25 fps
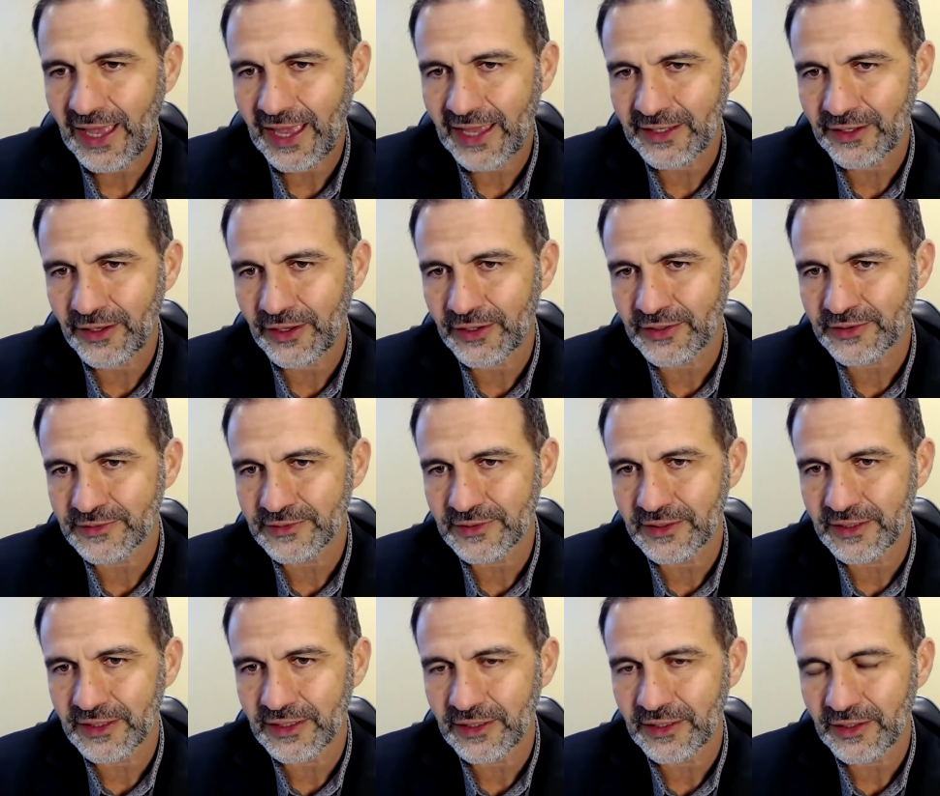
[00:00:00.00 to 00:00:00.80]

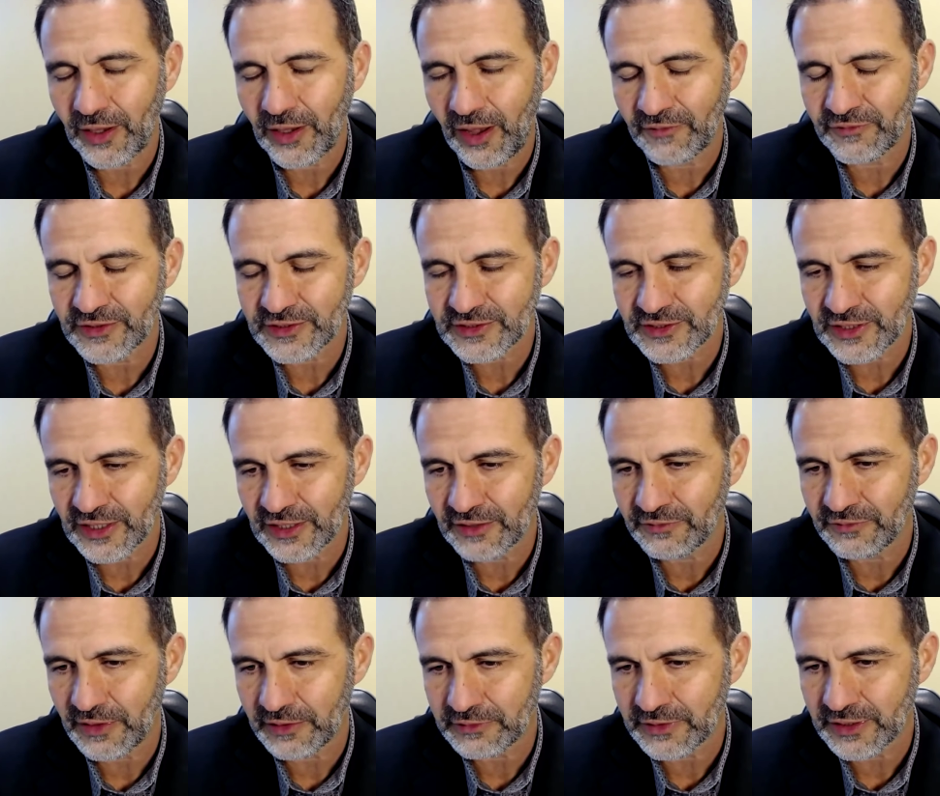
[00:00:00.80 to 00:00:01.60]
are
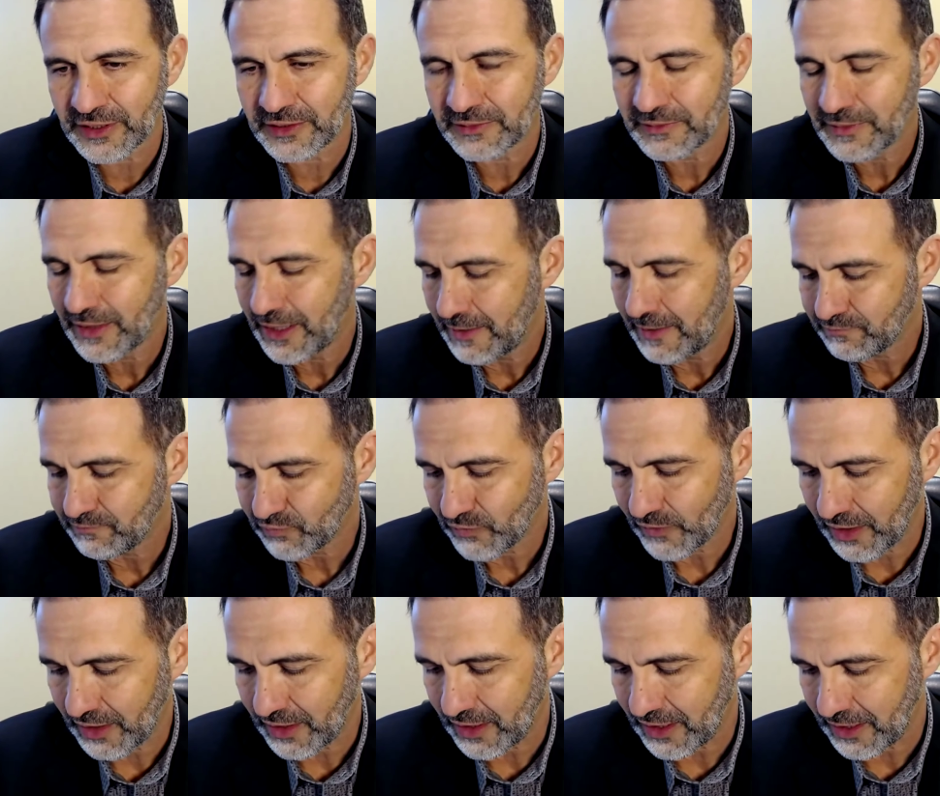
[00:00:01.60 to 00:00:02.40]
obviously very
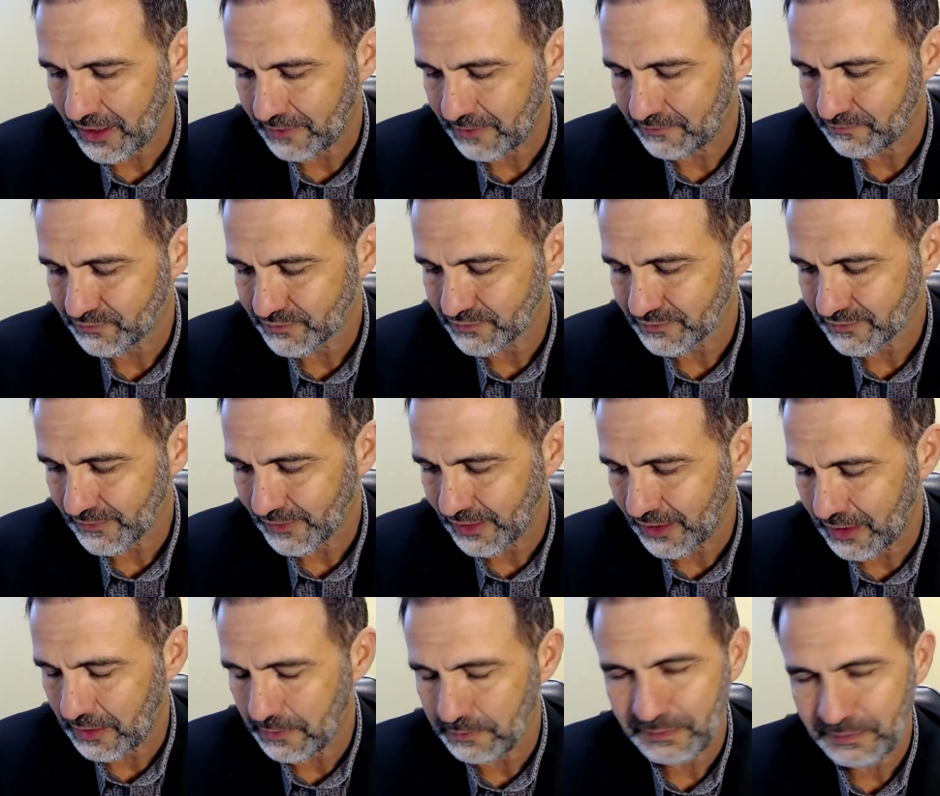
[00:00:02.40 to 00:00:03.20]

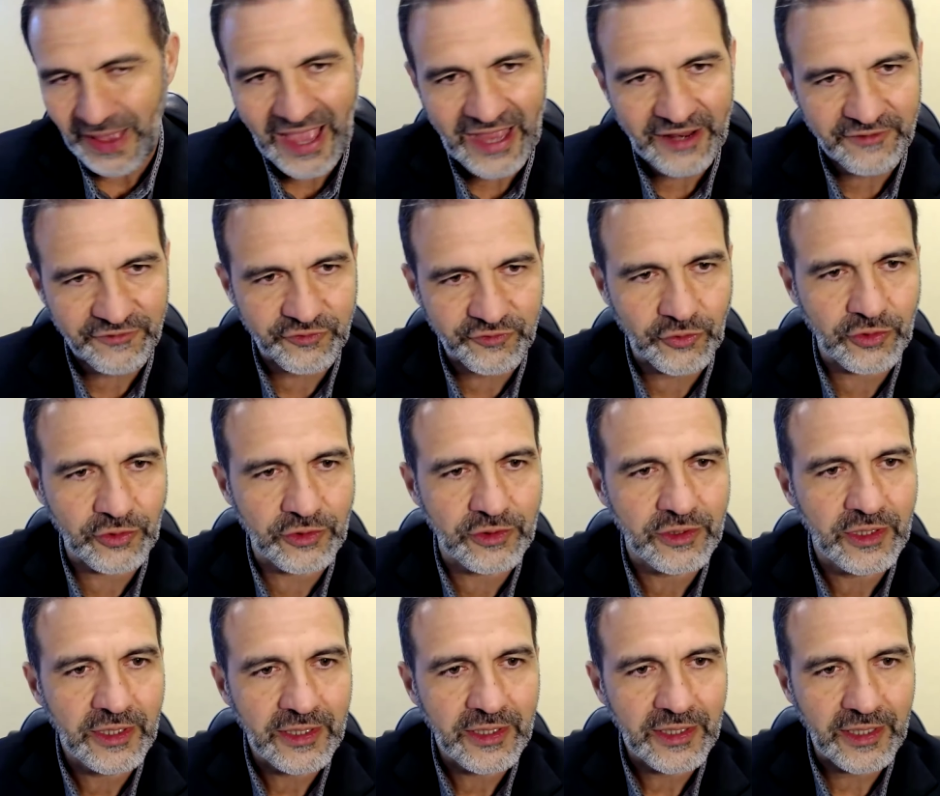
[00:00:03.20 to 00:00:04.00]

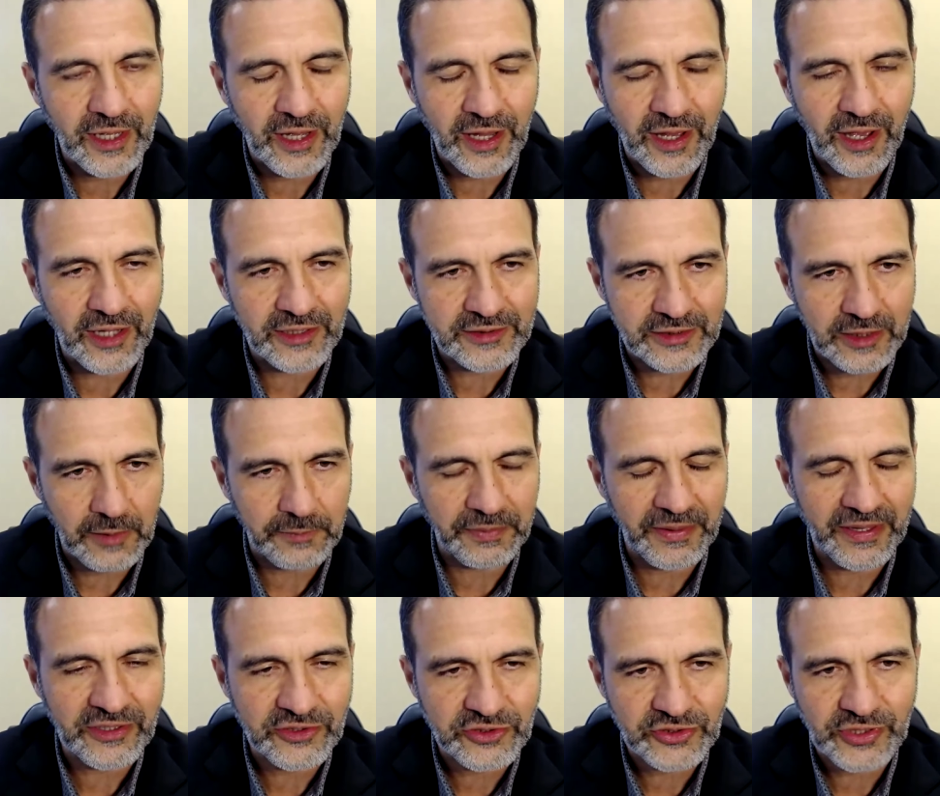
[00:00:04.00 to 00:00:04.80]
impactful on
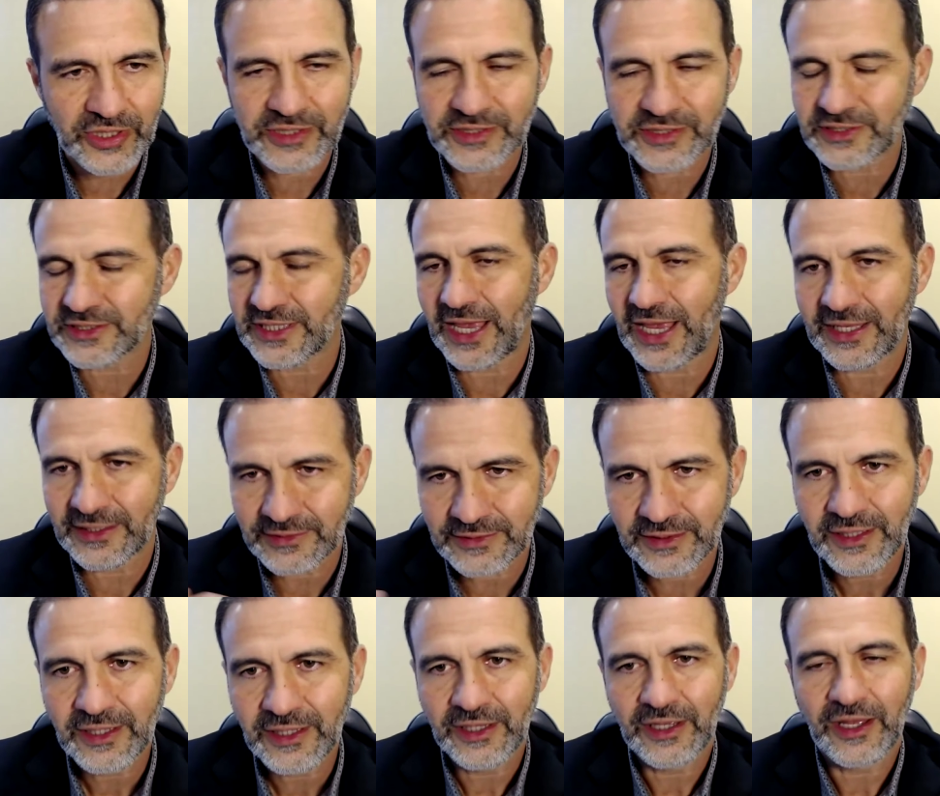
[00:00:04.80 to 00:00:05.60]
the patients
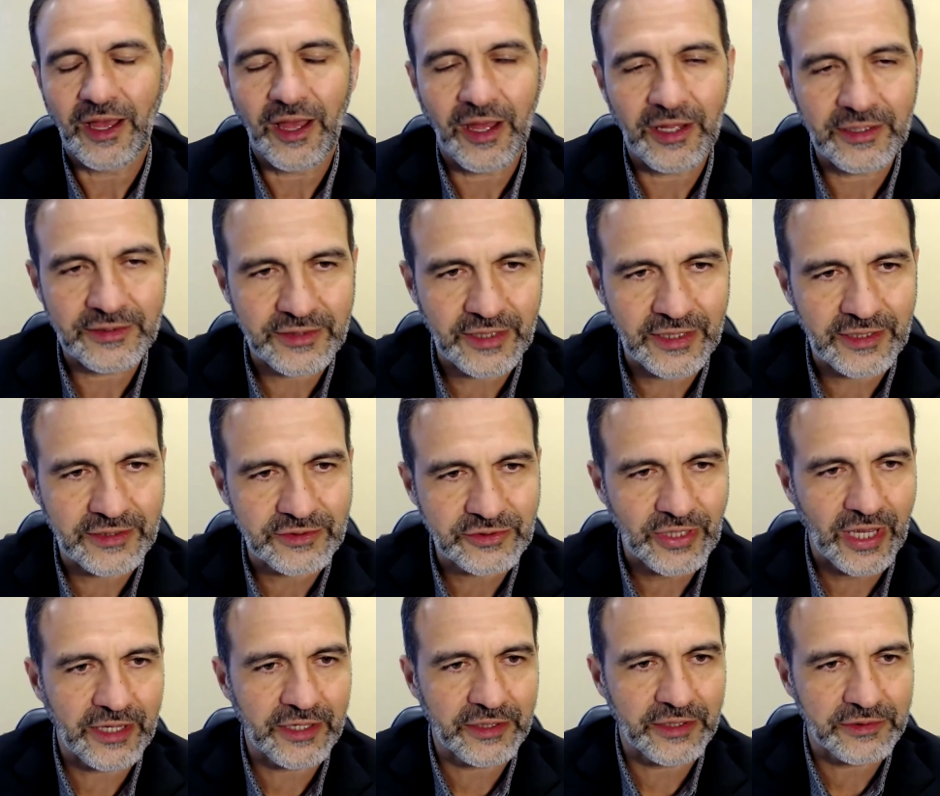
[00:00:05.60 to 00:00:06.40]
and on the
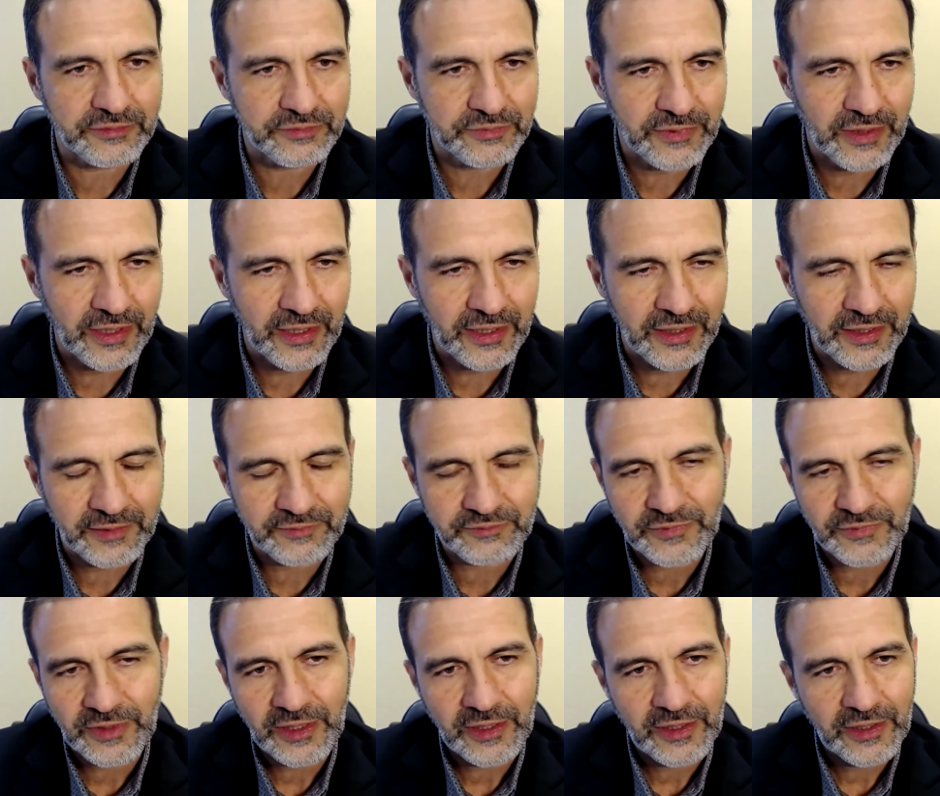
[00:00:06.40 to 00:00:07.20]
entire
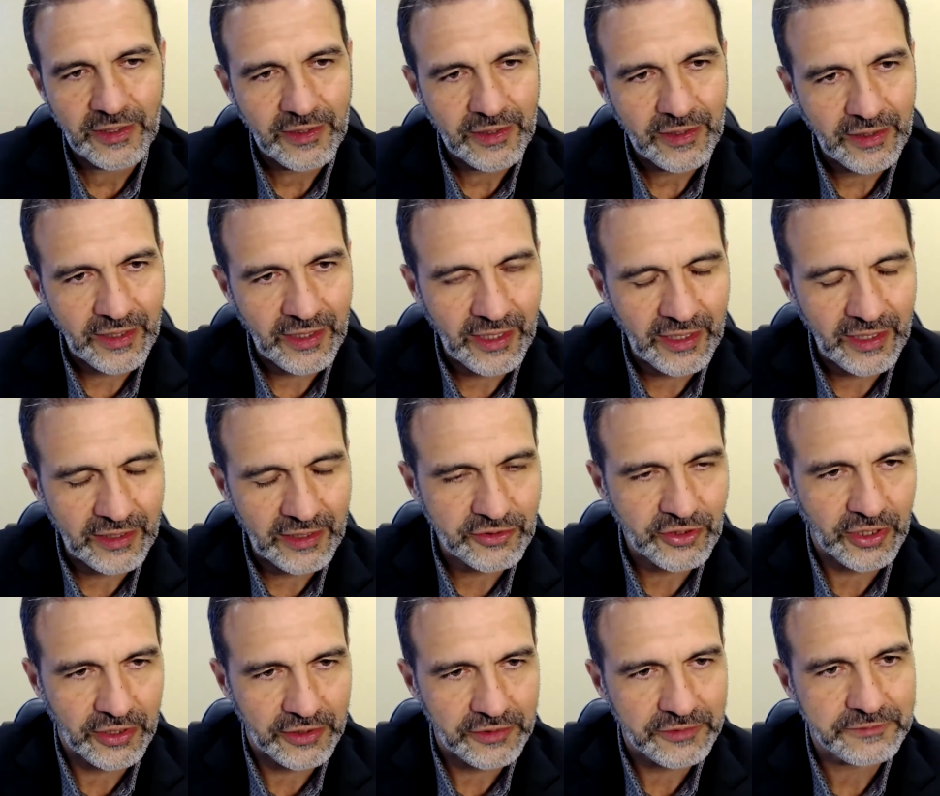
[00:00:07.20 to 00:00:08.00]

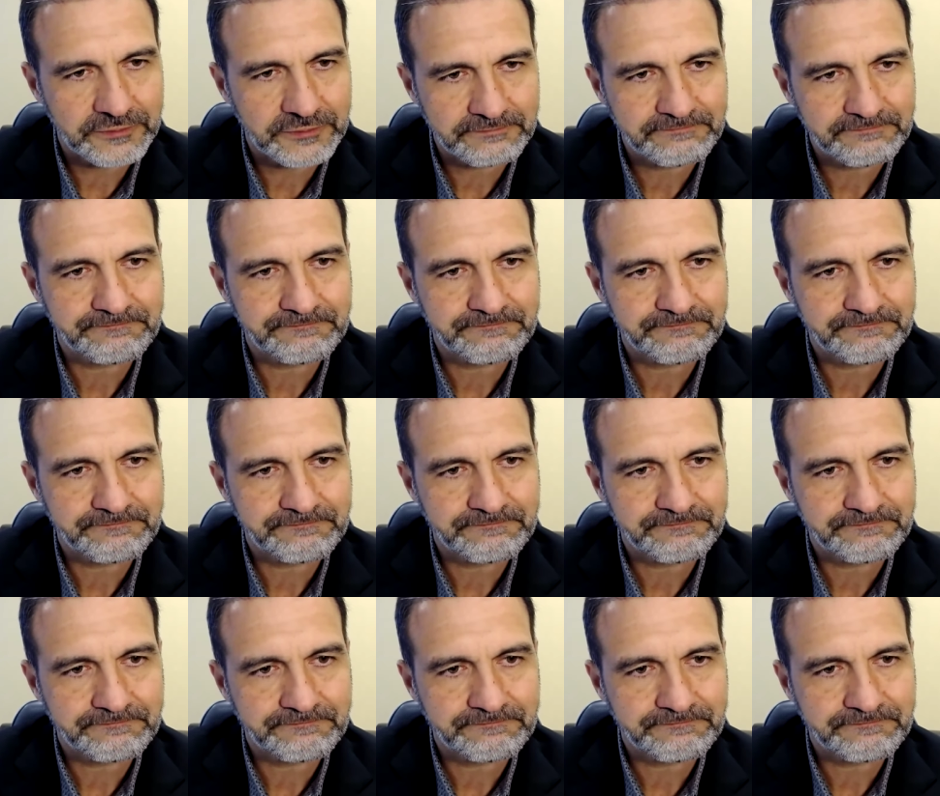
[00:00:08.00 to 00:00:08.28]
healthcare.